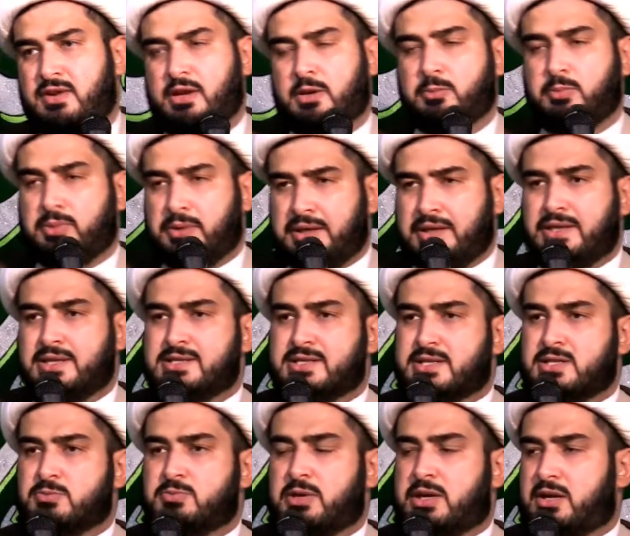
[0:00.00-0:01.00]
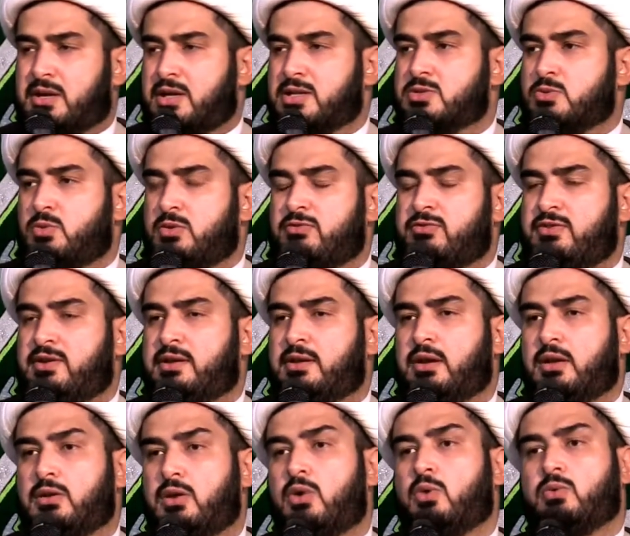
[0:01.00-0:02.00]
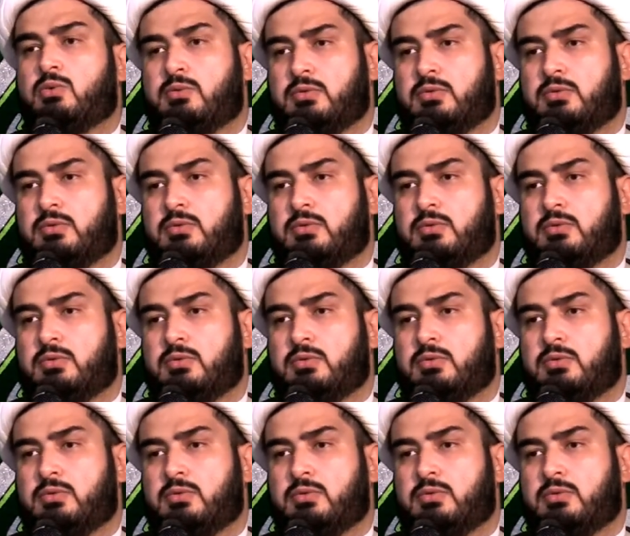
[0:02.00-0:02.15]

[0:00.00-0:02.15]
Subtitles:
and pleased is because we feel alone.